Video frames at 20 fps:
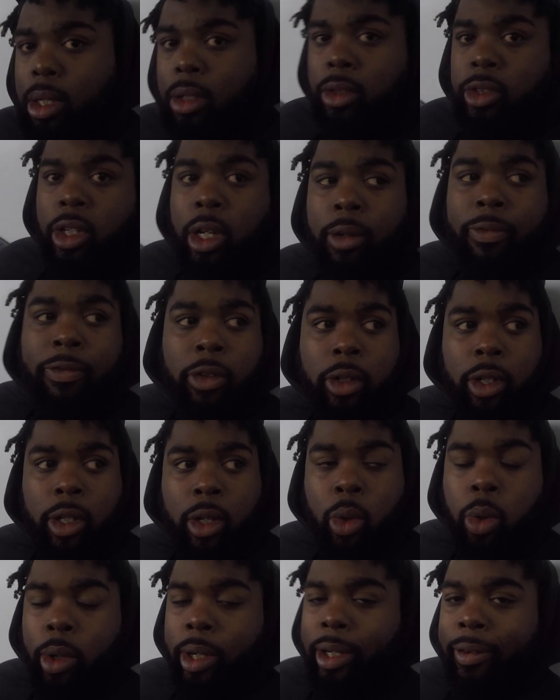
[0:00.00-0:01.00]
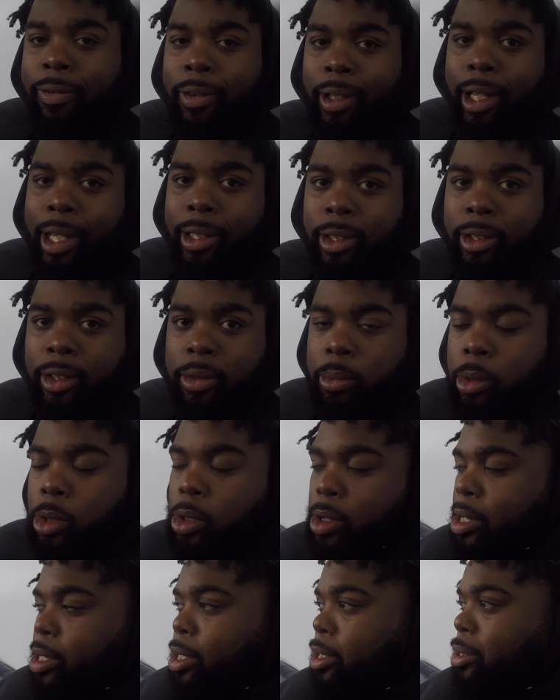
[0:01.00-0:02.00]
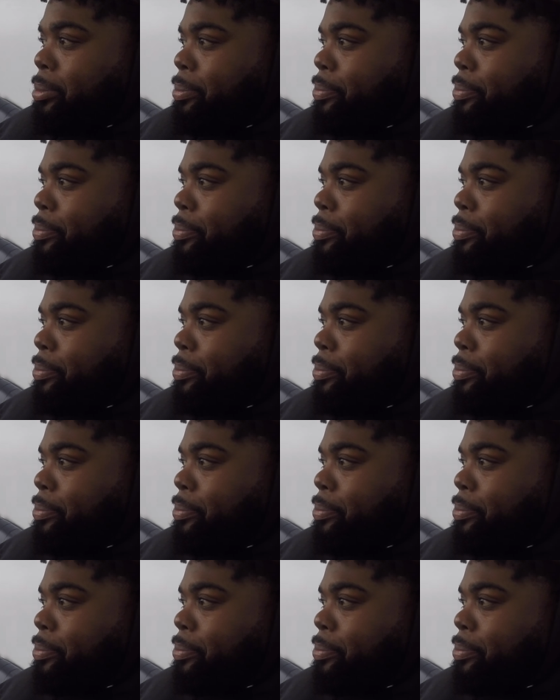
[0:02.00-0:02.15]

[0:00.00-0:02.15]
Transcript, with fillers: So up for a quick flight this morning.